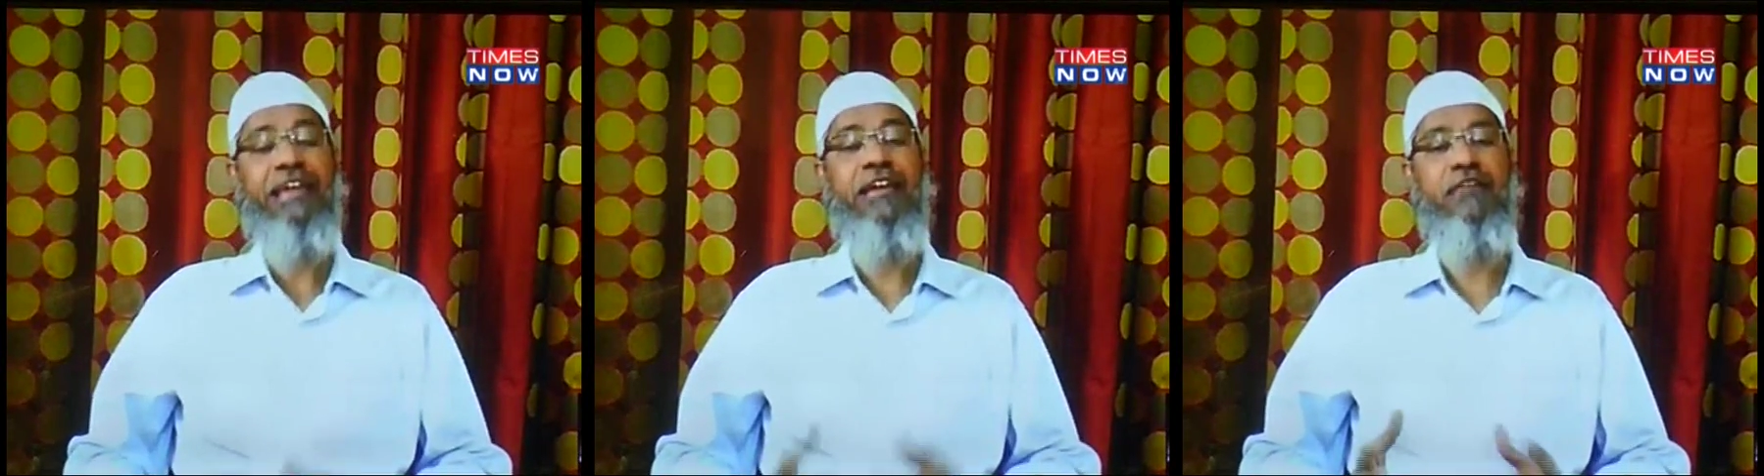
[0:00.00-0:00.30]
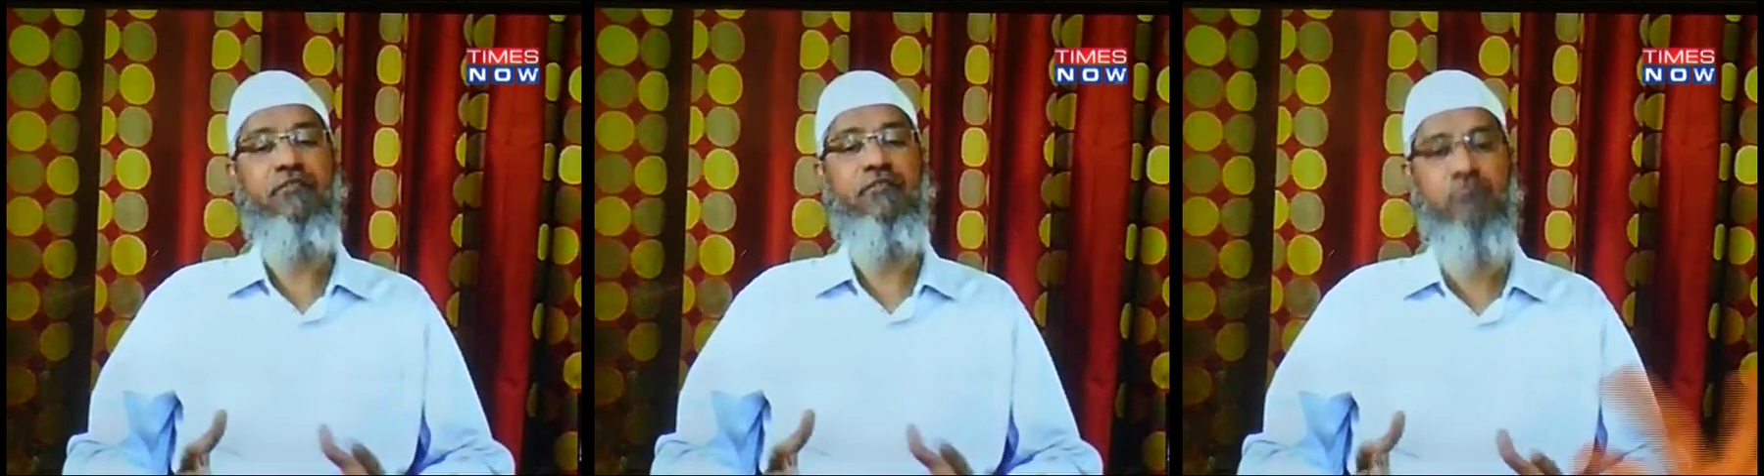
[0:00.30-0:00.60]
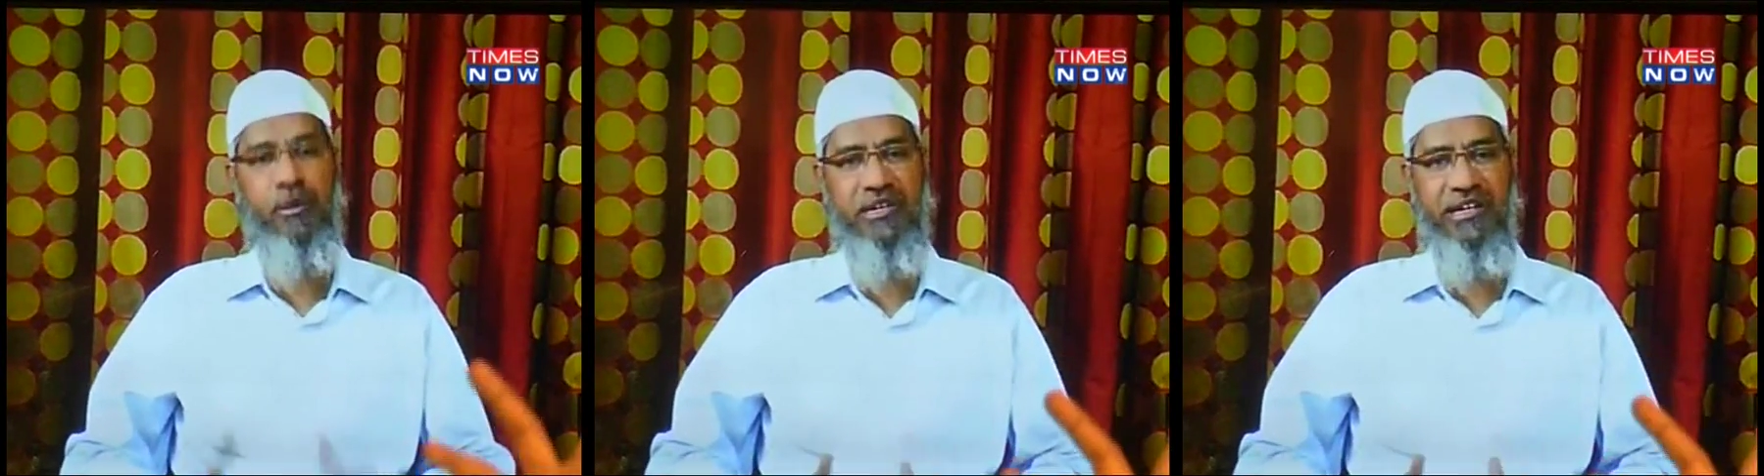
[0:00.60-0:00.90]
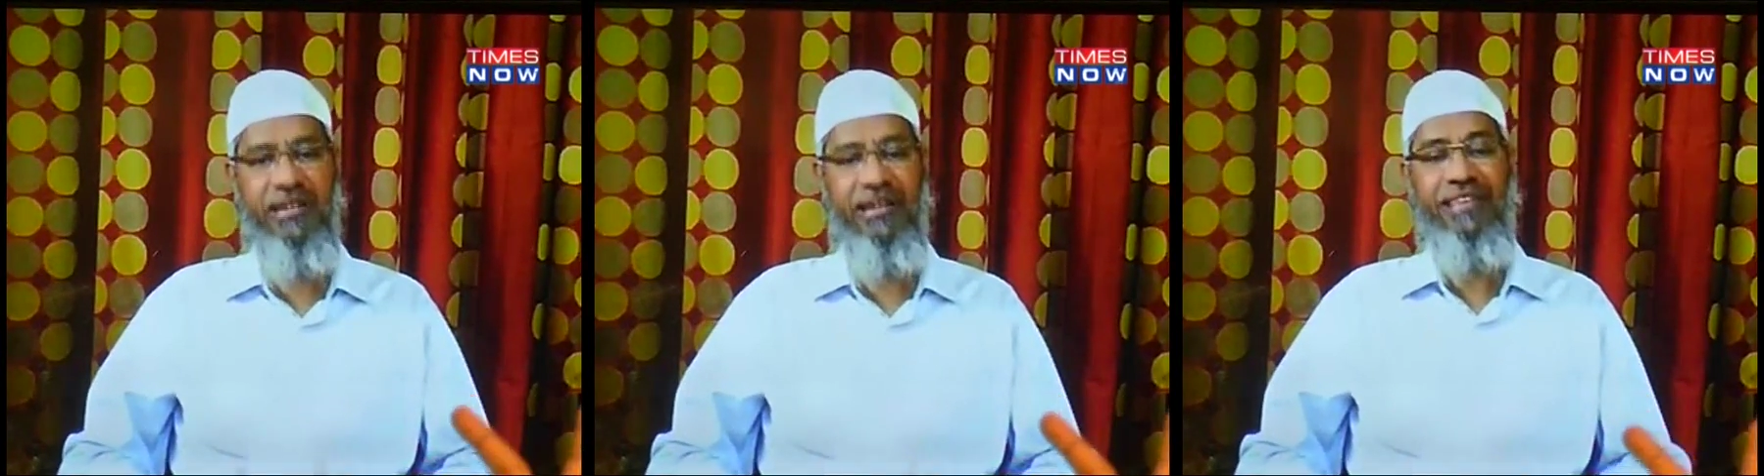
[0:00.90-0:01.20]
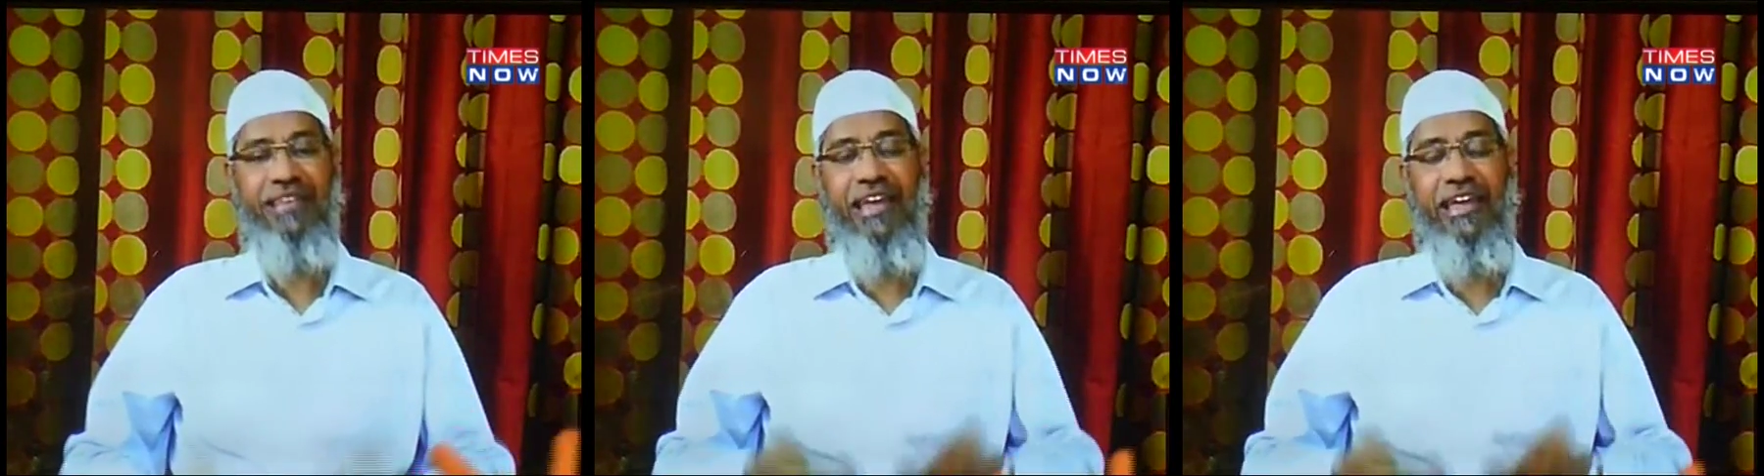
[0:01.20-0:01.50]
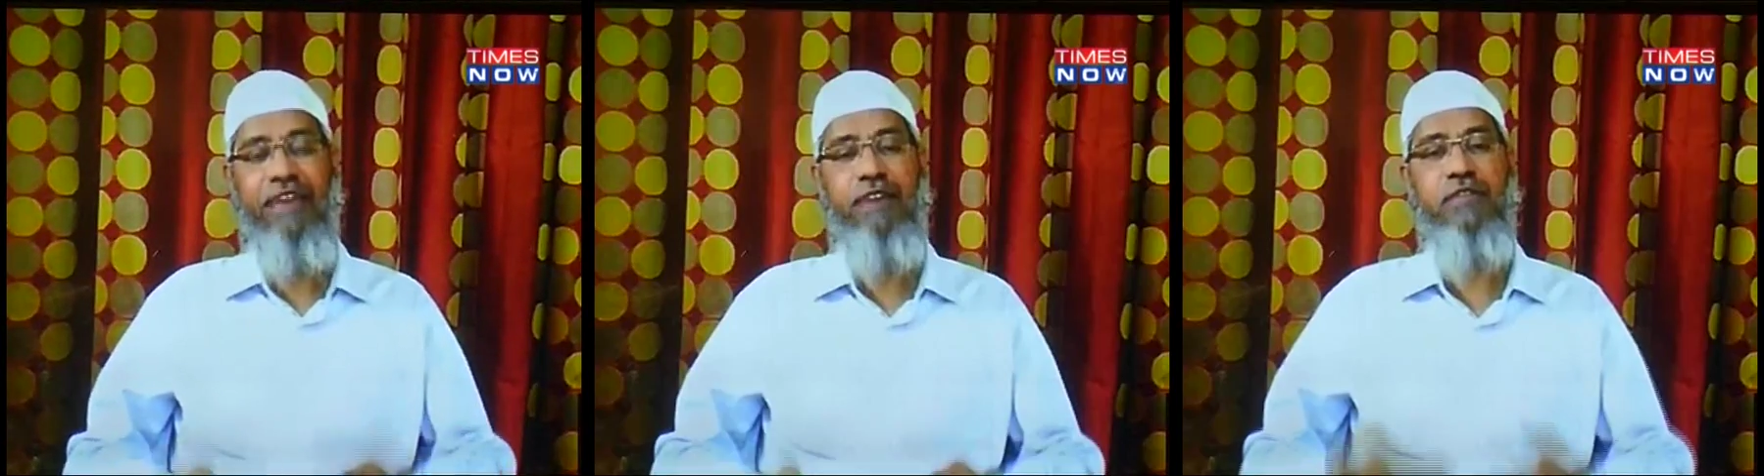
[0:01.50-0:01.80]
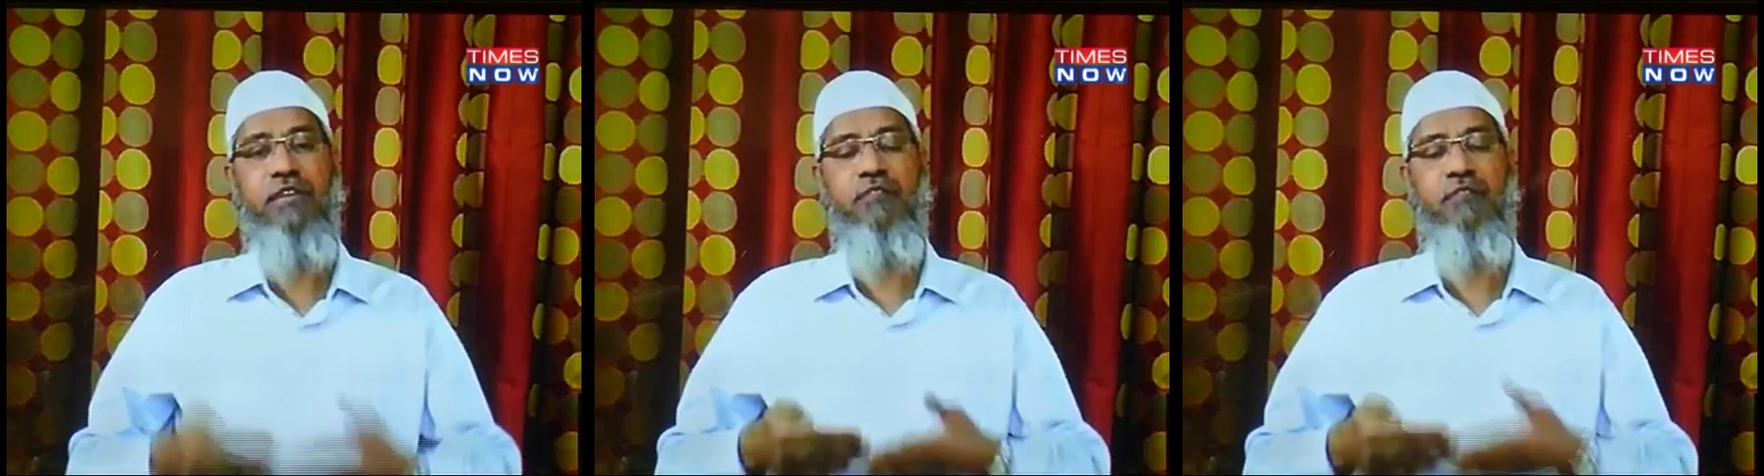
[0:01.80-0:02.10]
gives permission that if
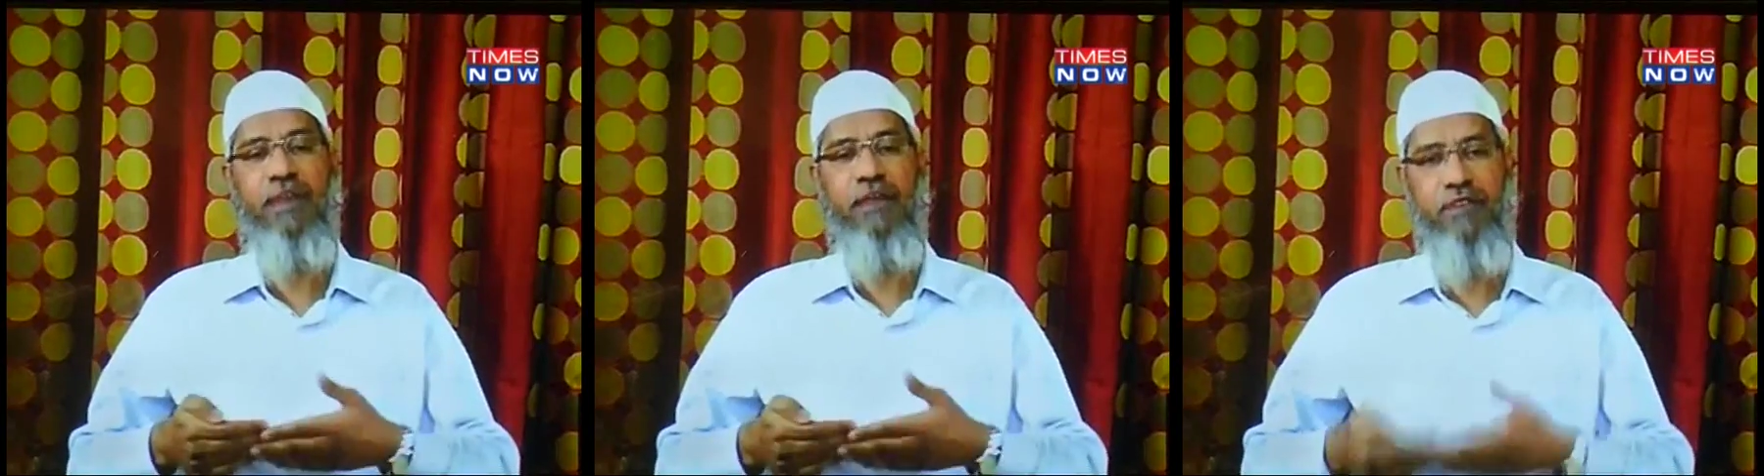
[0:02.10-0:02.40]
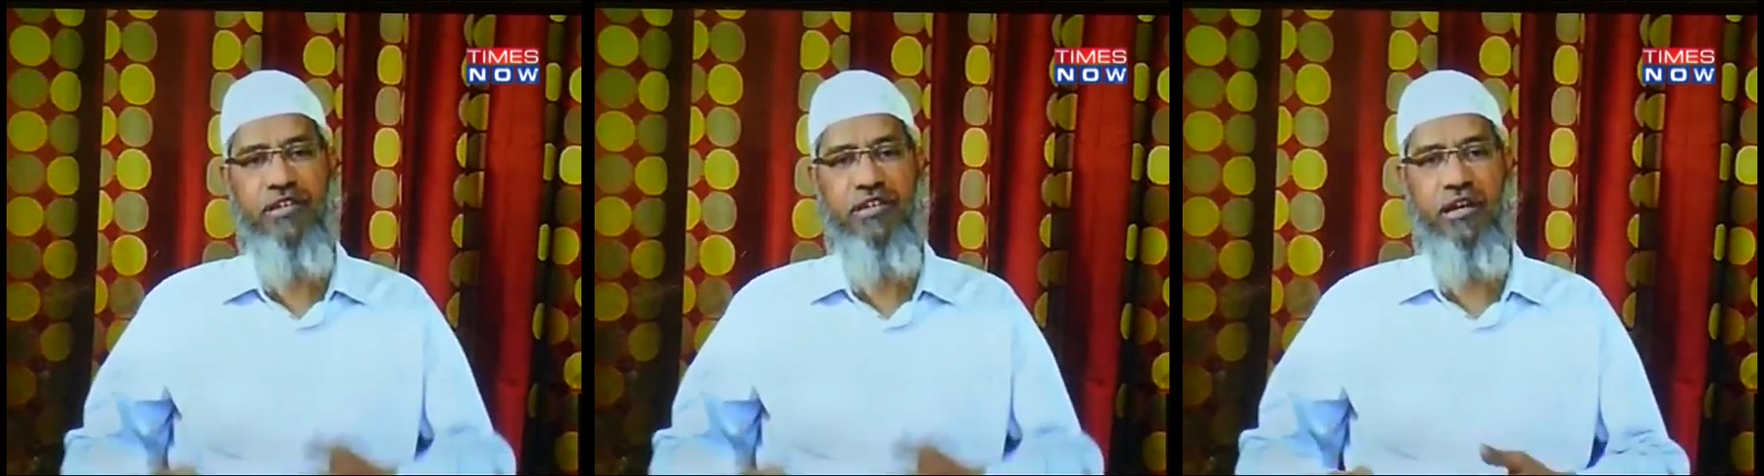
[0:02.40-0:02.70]
this is beneficial,